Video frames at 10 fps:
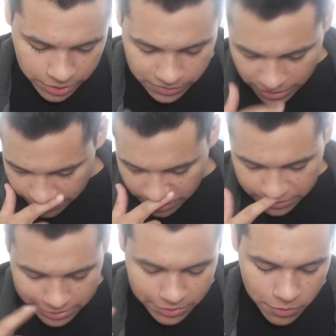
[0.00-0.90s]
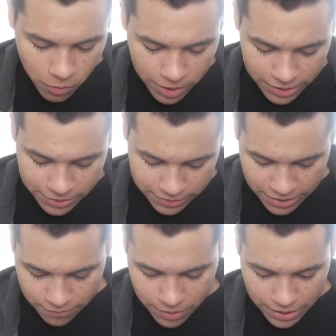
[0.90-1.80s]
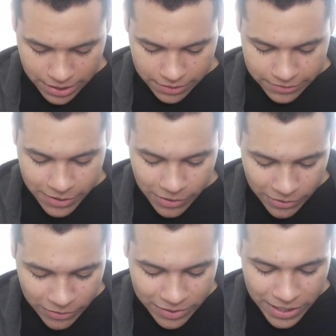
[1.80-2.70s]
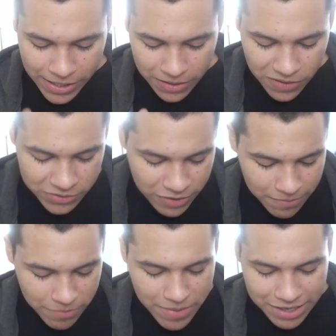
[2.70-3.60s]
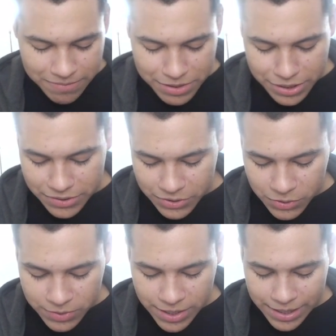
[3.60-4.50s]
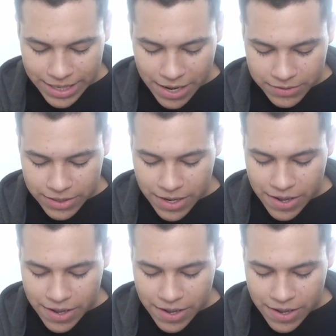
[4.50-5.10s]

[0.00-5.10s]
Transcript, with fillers: live up to what I just said right now. So let's drop a Mega Minion to take out